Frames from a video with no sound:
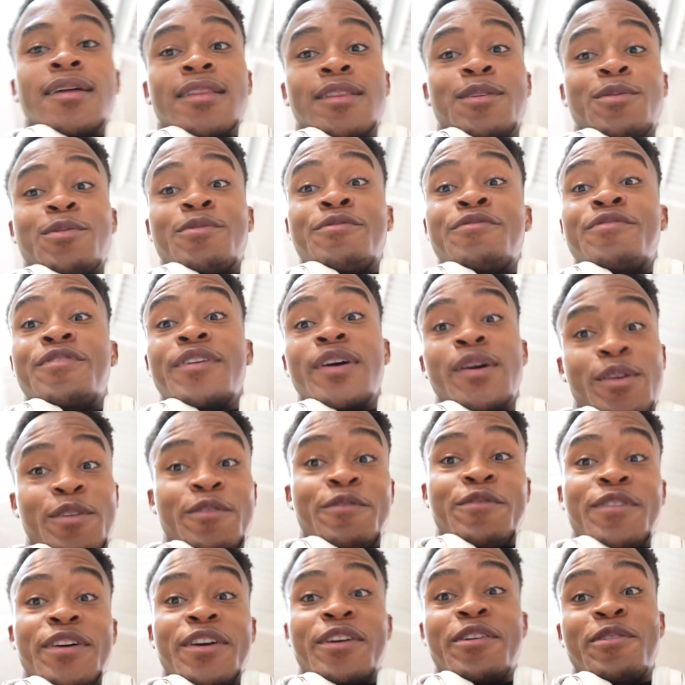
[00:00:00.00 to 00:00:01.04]
They were very,
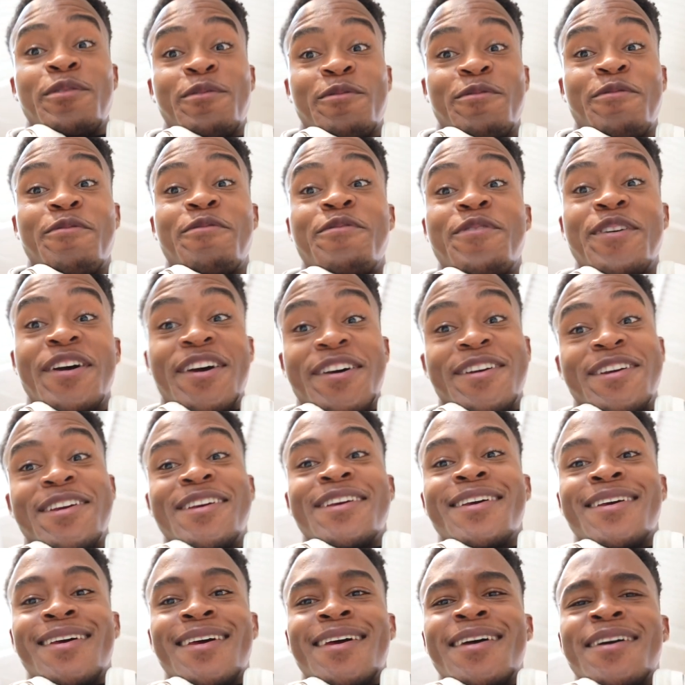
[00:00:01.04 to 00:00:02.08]
very,
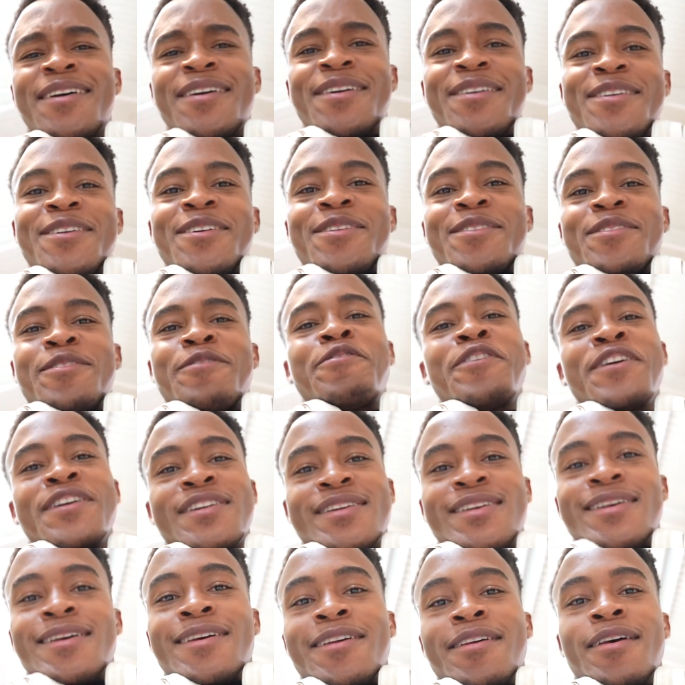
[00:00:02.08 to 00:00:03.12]
very
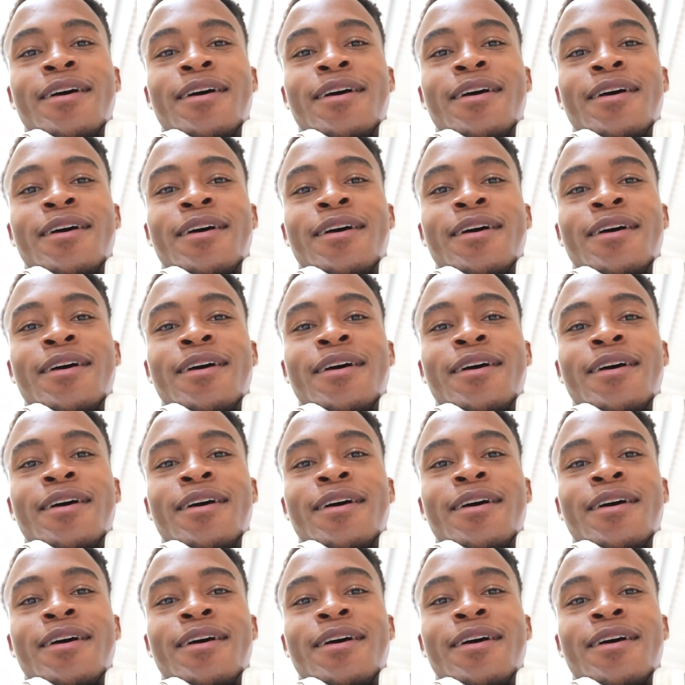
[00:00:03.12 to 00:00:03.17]
friendly.